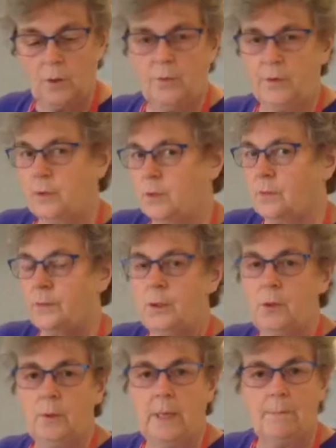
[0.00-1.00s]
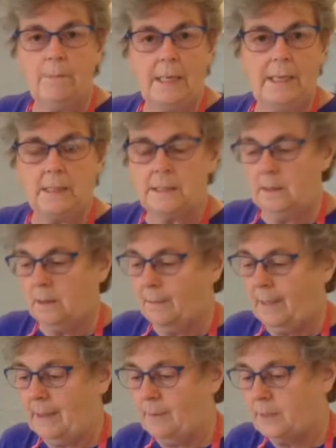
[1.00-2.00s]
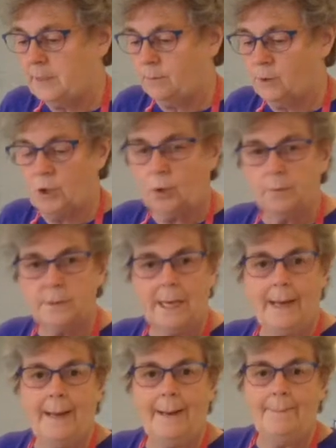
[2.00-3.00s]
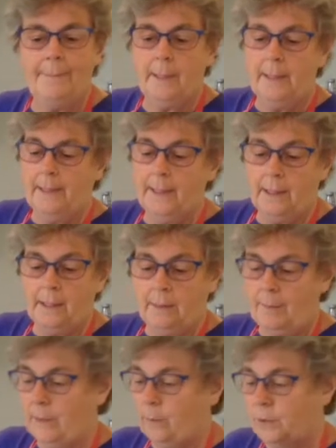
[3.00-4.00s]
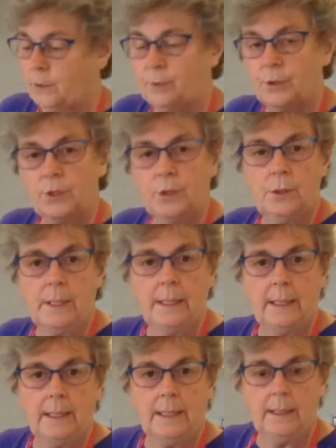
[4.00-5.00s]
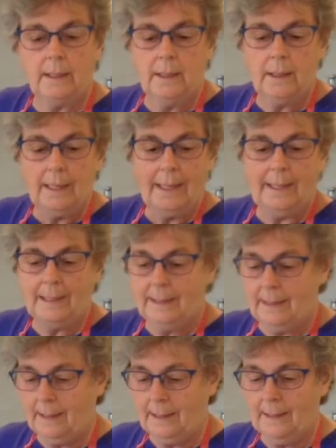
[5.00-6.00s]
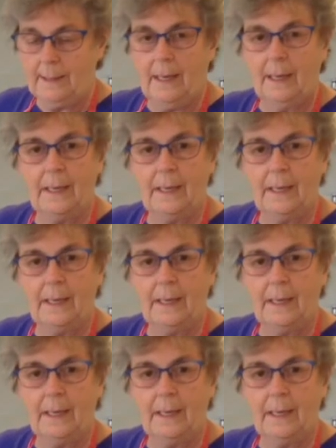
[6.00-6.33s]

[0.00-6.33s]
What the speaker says: For those of you who eat meat, there might be some chopped ham, you might want to put tuna in it, anything like that.